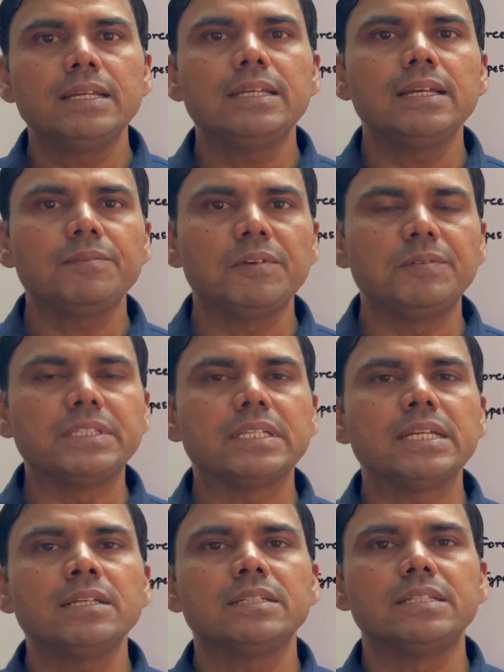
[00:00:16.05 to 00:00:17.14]
Here we will
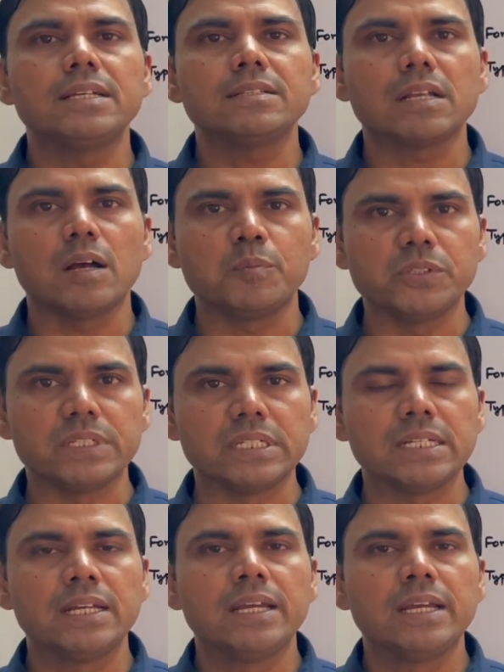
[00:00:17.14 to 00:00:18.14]
say just opposite.